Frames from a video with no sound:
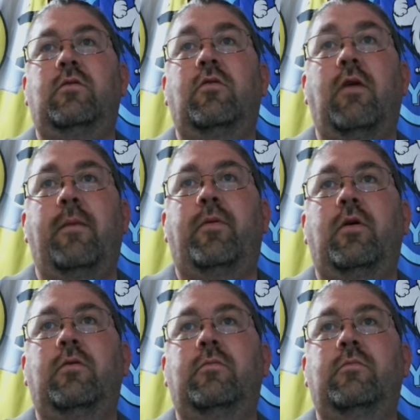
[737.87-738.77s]
Crap.
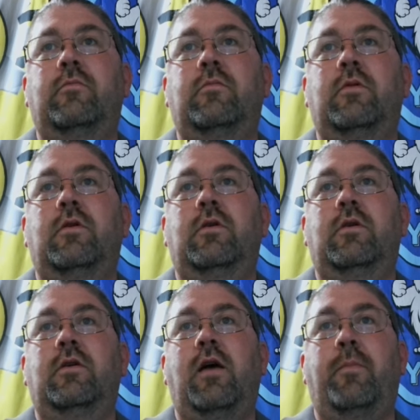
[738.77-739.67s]

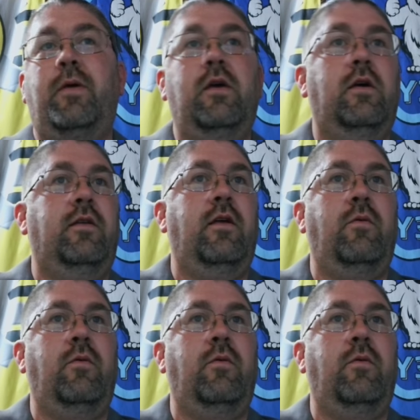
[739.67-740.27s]
Copy. There we